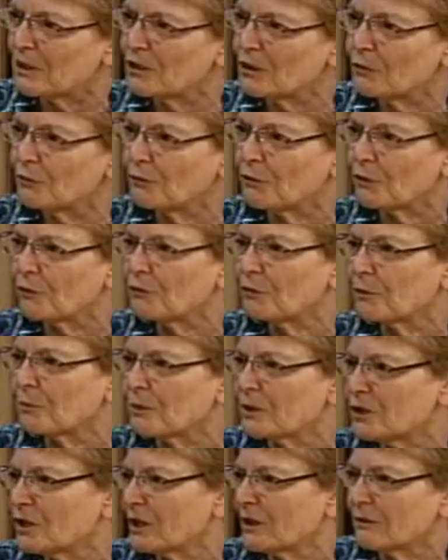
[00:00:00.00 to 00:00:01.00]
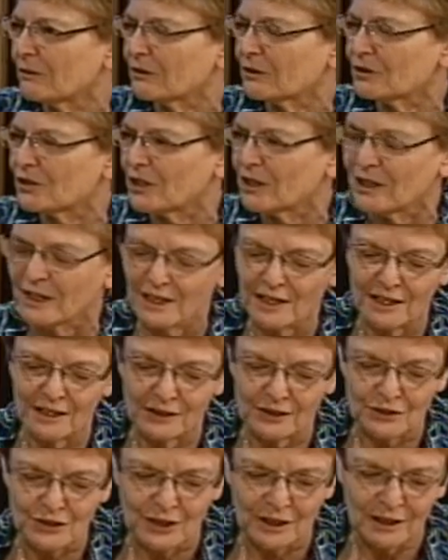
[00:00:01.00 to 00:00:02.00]
different from the general
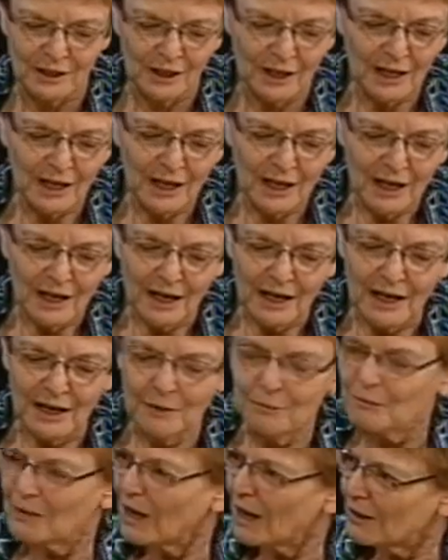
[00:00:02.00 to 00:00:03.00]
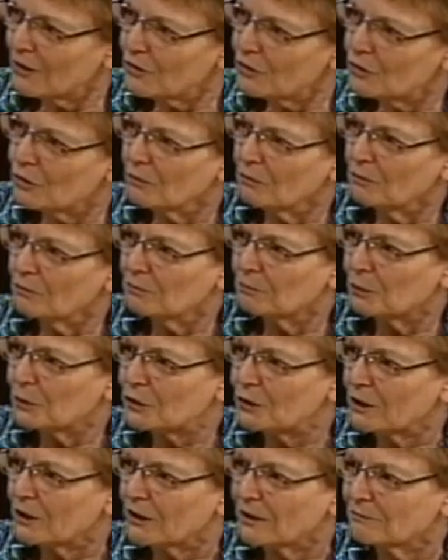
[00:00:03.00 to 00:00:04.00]
genealogy. How did you
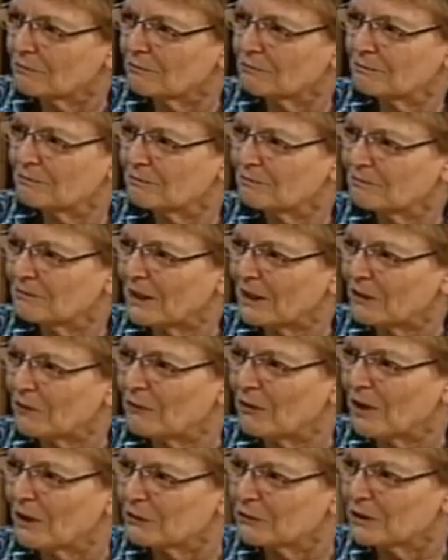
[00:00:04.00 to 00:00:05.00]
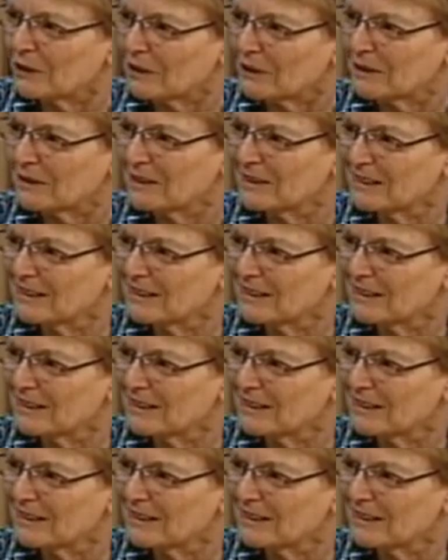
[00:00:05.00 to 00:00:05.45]
personally get involved in it?